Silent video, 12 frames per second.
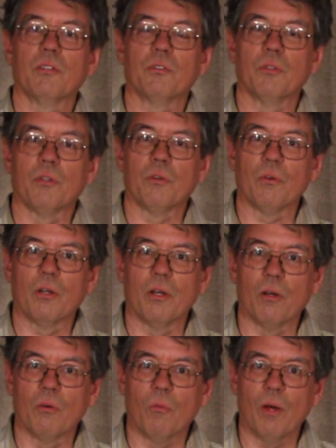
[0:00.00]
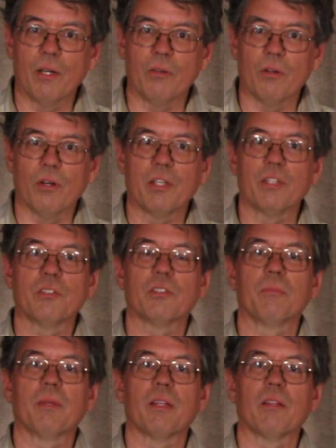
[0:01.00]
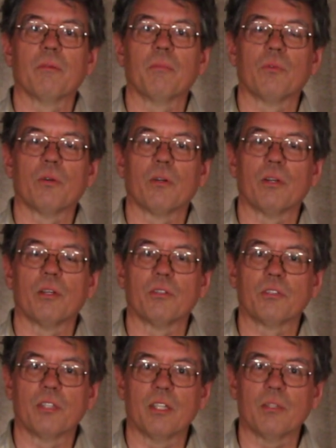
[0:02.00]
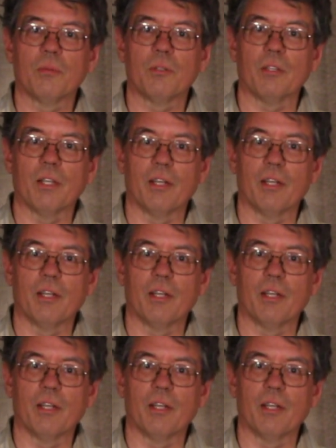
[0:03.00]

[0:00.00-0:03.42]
to a wider audience to make them more understandable